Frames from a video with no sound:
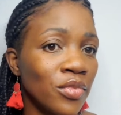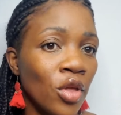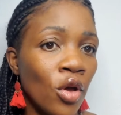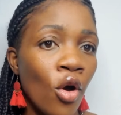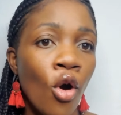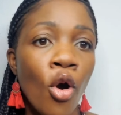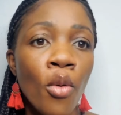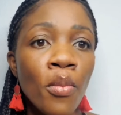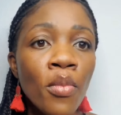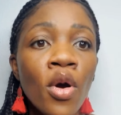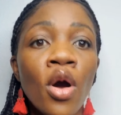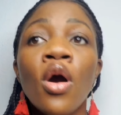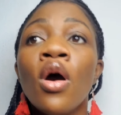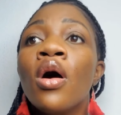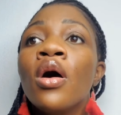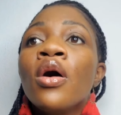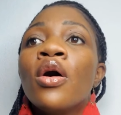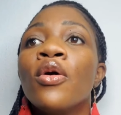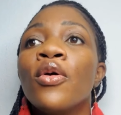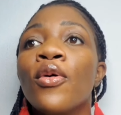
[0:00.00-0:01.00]
come
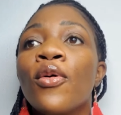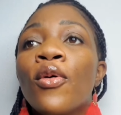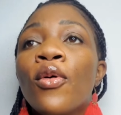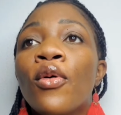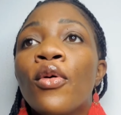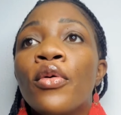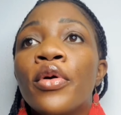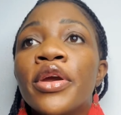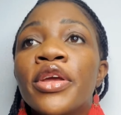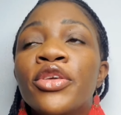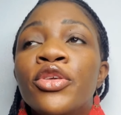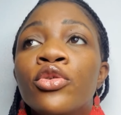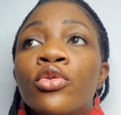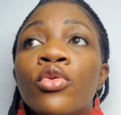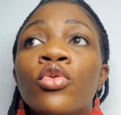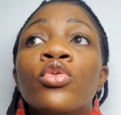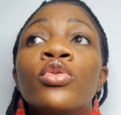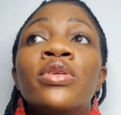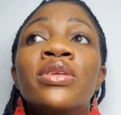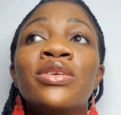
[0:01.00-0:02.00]
or you
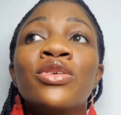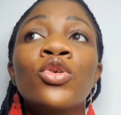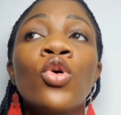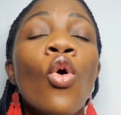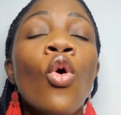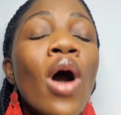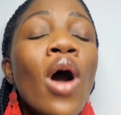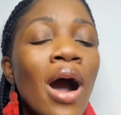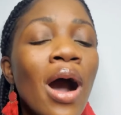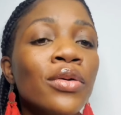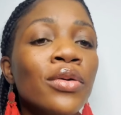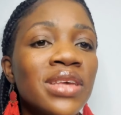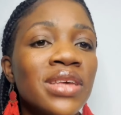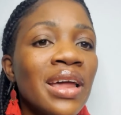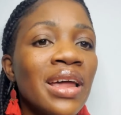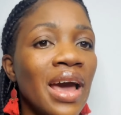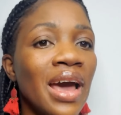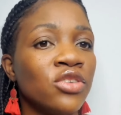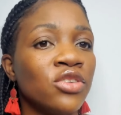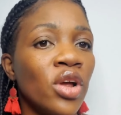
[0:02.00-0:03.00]
could go out
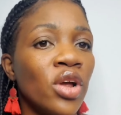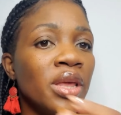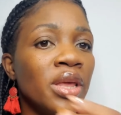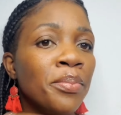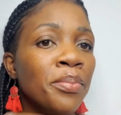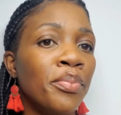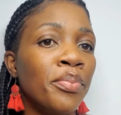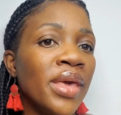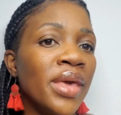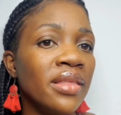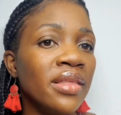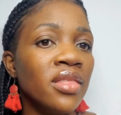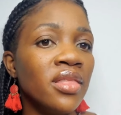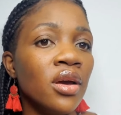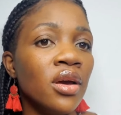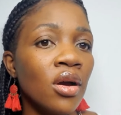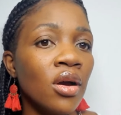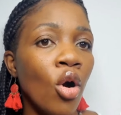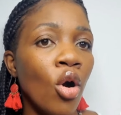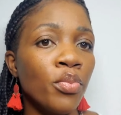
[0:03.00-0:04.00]
and actually pick
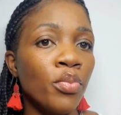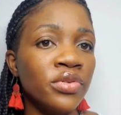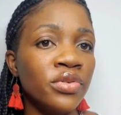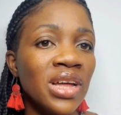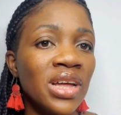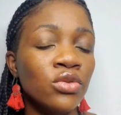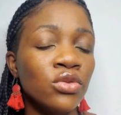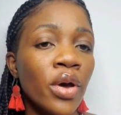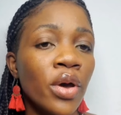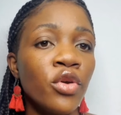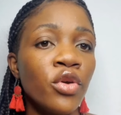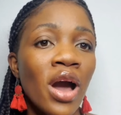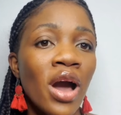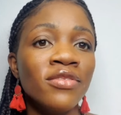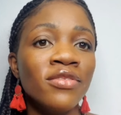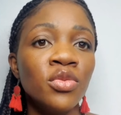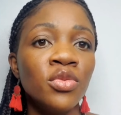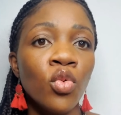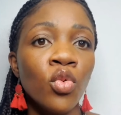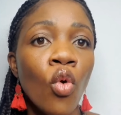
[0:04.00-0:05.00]
the couples that's why you
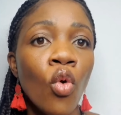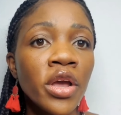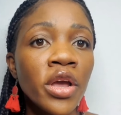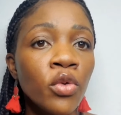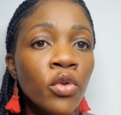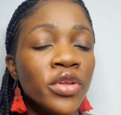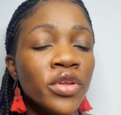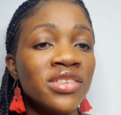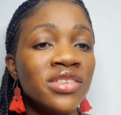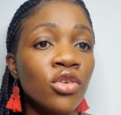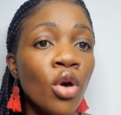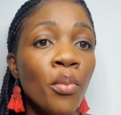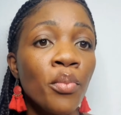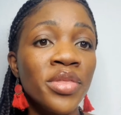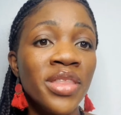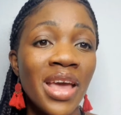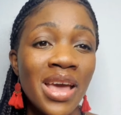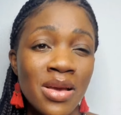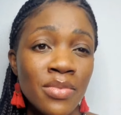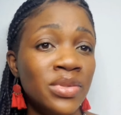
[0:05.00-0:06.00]
have to be working with
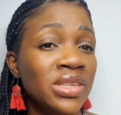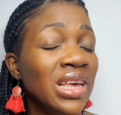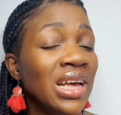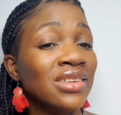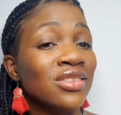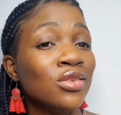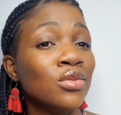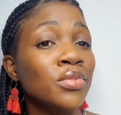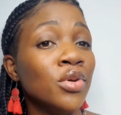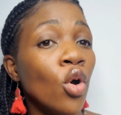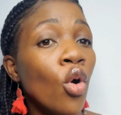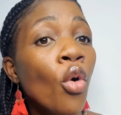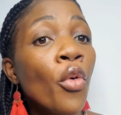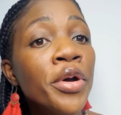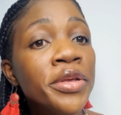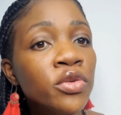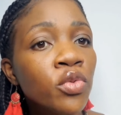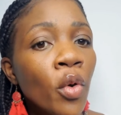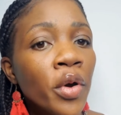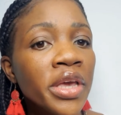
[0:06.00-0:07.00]
somebody mc has to be
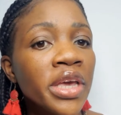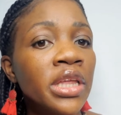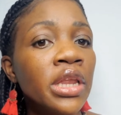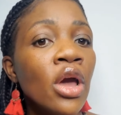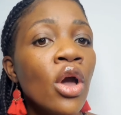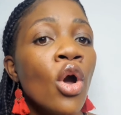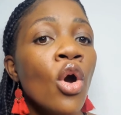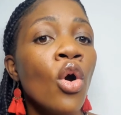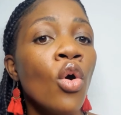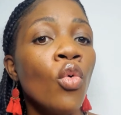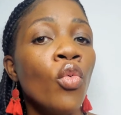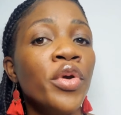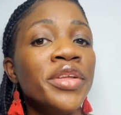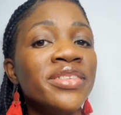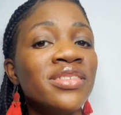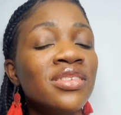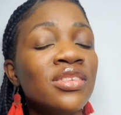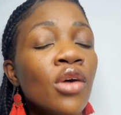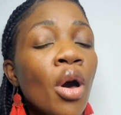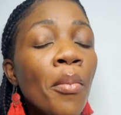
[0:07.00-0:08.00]
always working
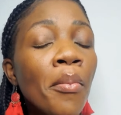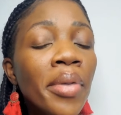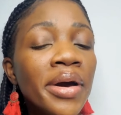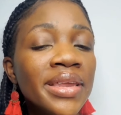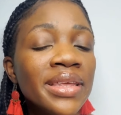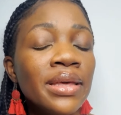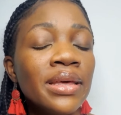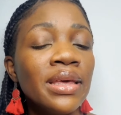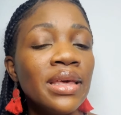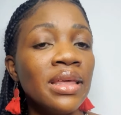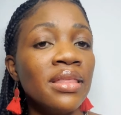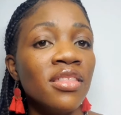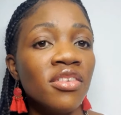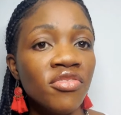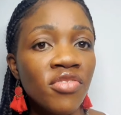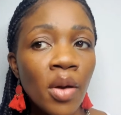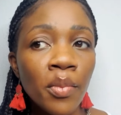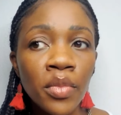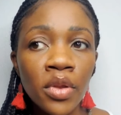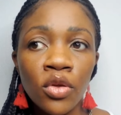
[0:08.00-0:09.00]
with somebody in the
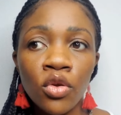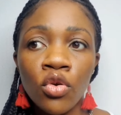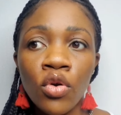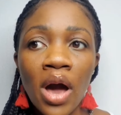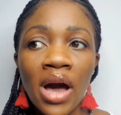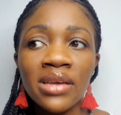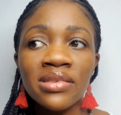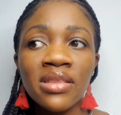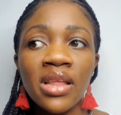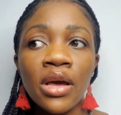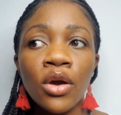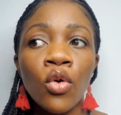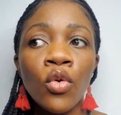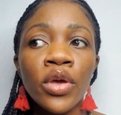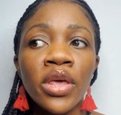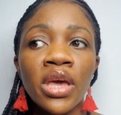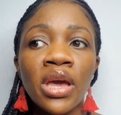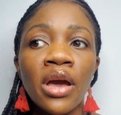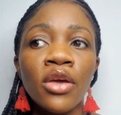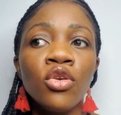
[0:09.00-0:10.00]
family you could ask like
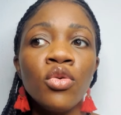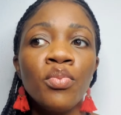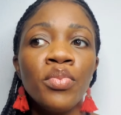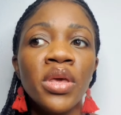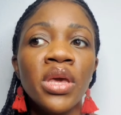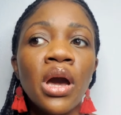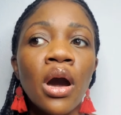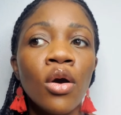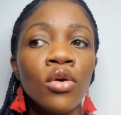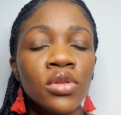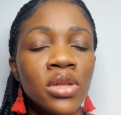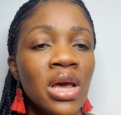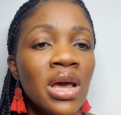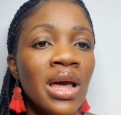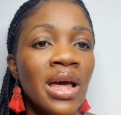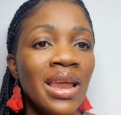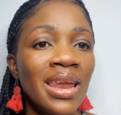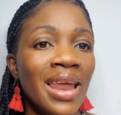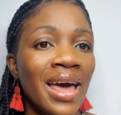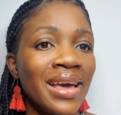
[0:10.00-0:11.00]
okay can you pick out
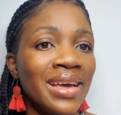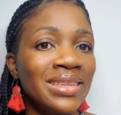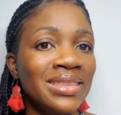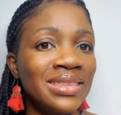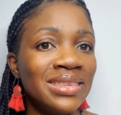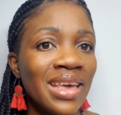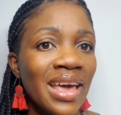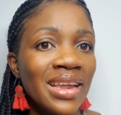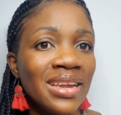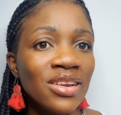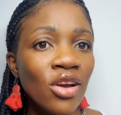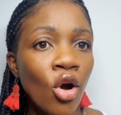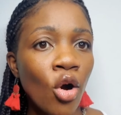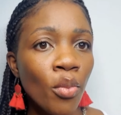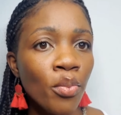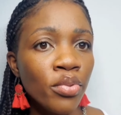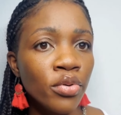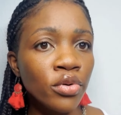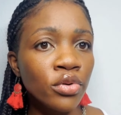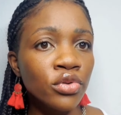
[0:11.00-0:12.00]
like 10
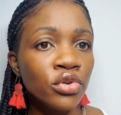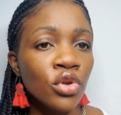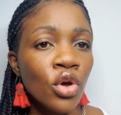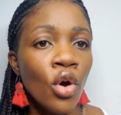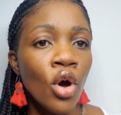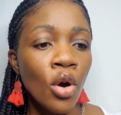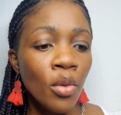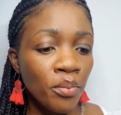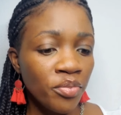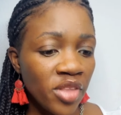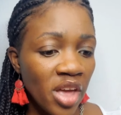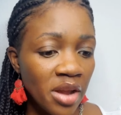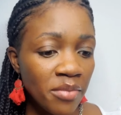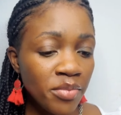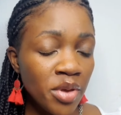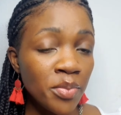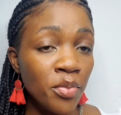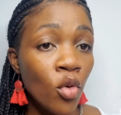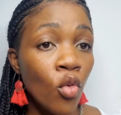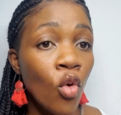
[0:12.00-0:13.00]
couples 10
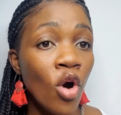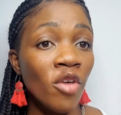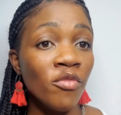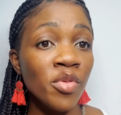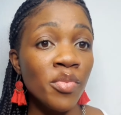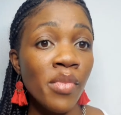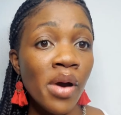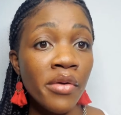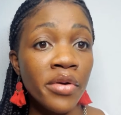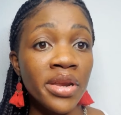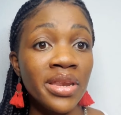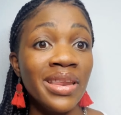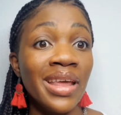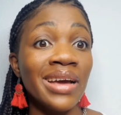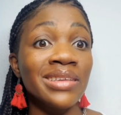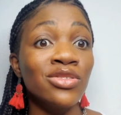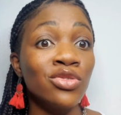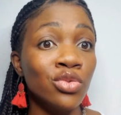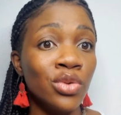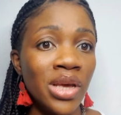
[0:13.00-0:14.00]
people who have been married they
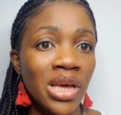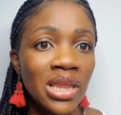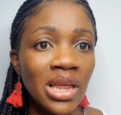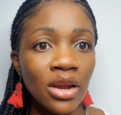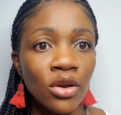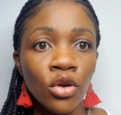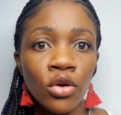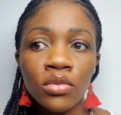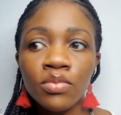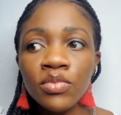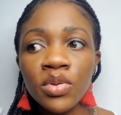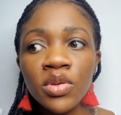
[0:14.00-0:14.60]
are together not